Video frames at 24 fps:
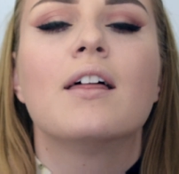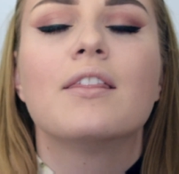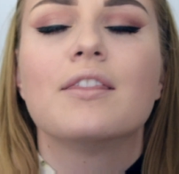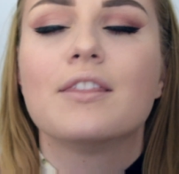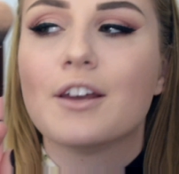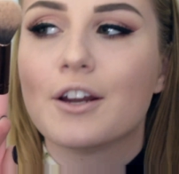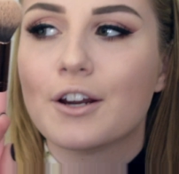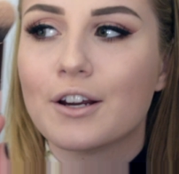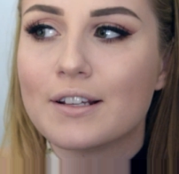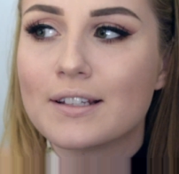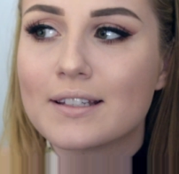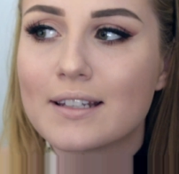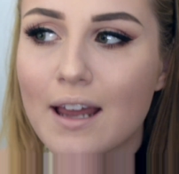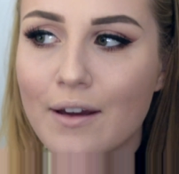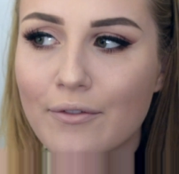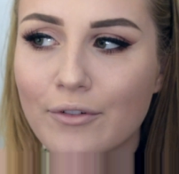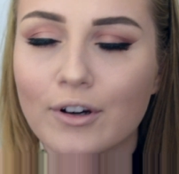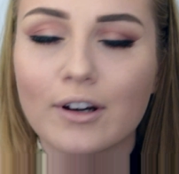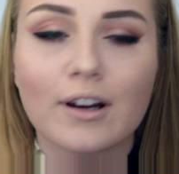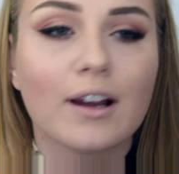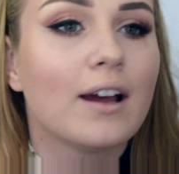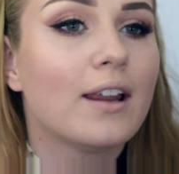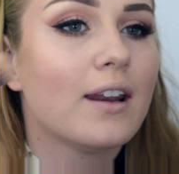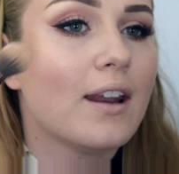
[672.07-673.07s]
There is
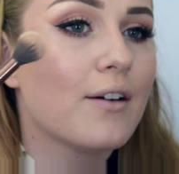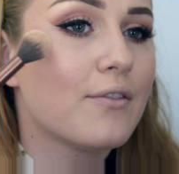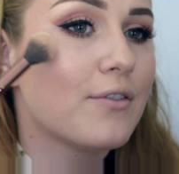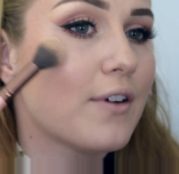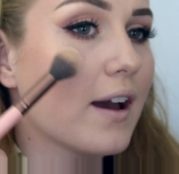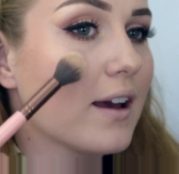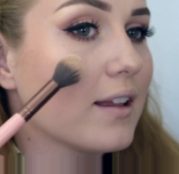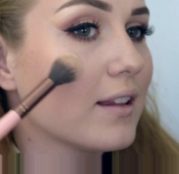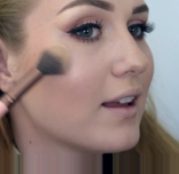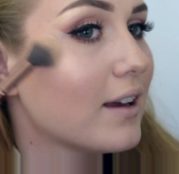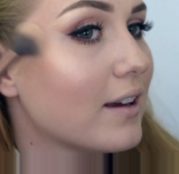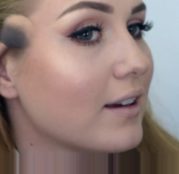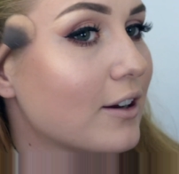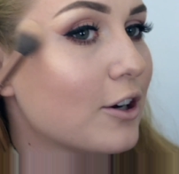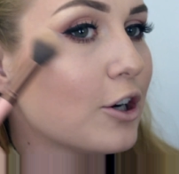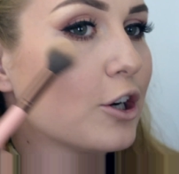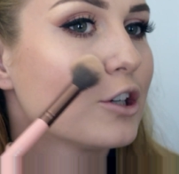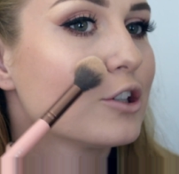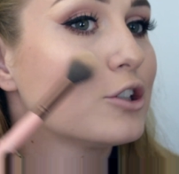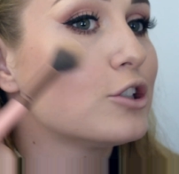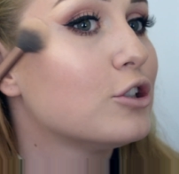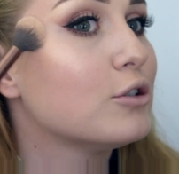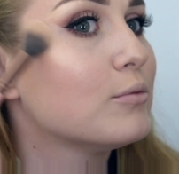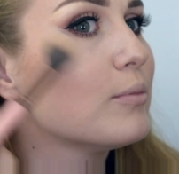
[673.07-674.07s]
never enough highlight,
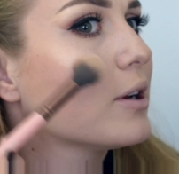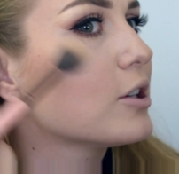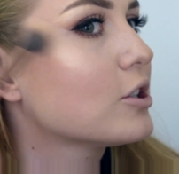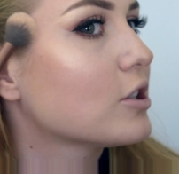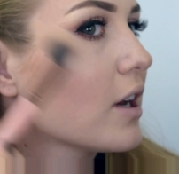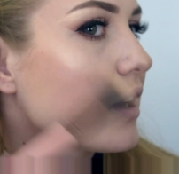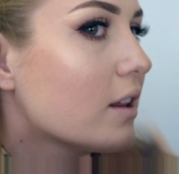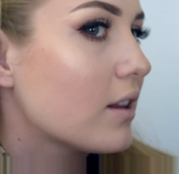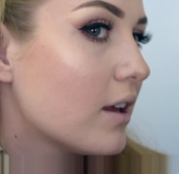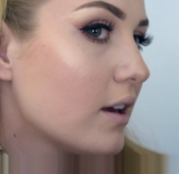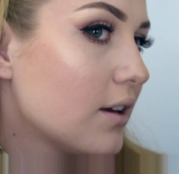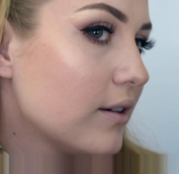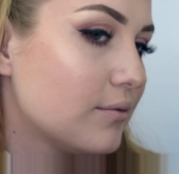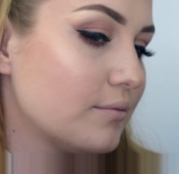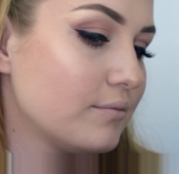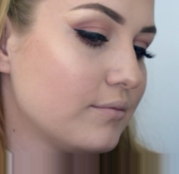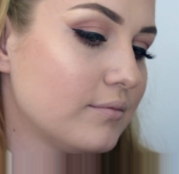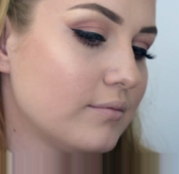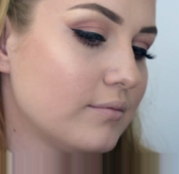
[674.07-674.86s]
or too much highlight.